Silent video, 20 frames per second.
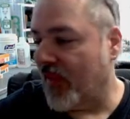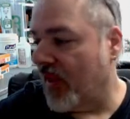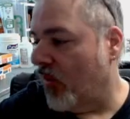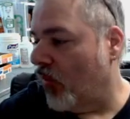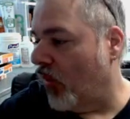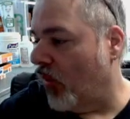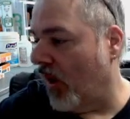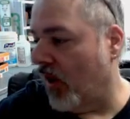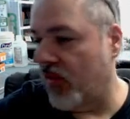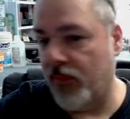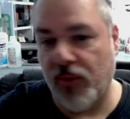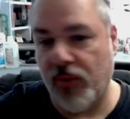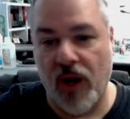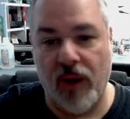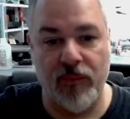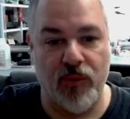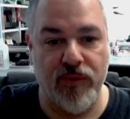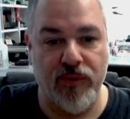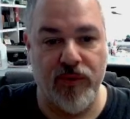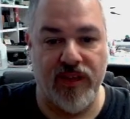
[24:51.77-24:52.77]
Well, the
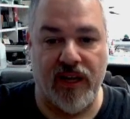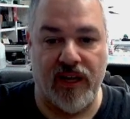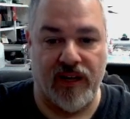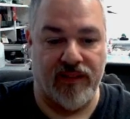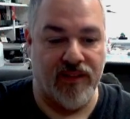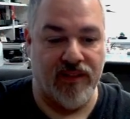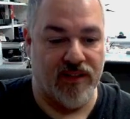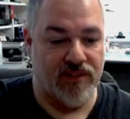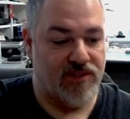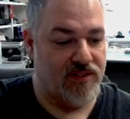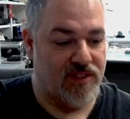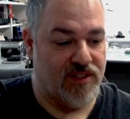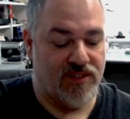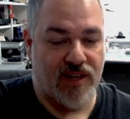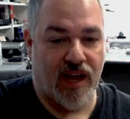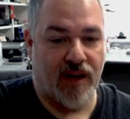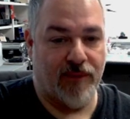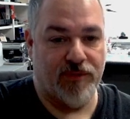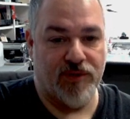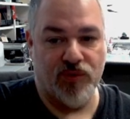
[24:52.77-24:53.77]
problem with that, and this
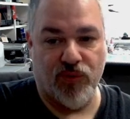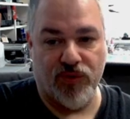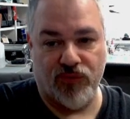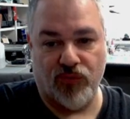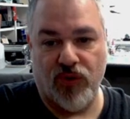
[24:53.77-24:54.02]
happens with